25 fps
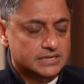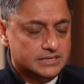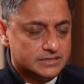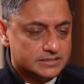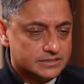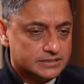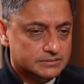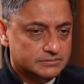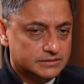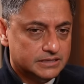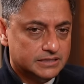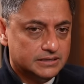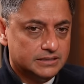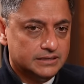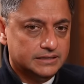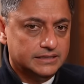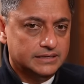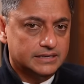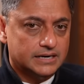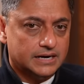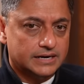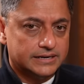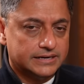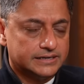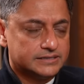Similarly,
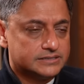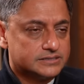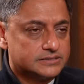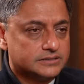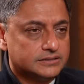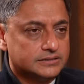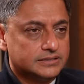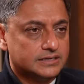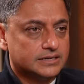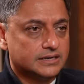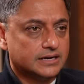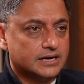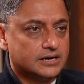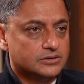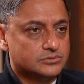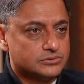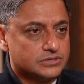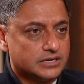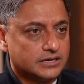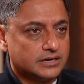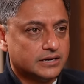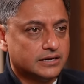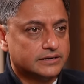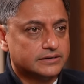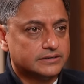our external accounts,
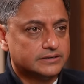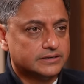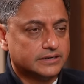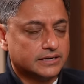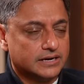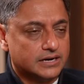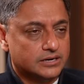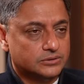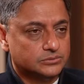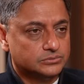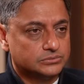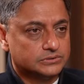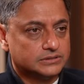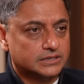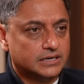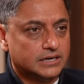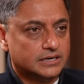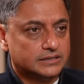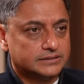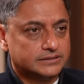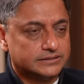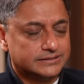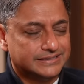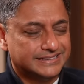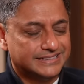our current account,
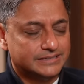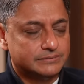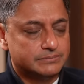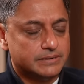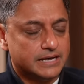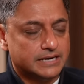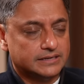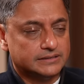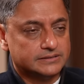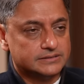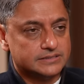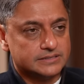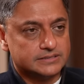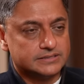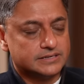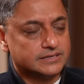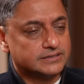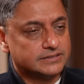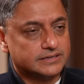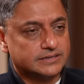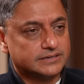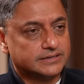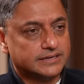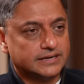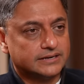our trade balance,
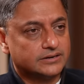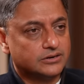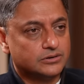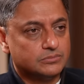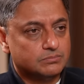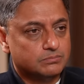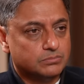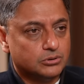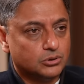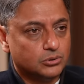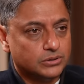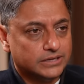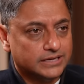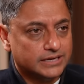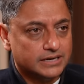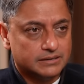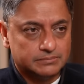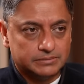etc., they are not blowing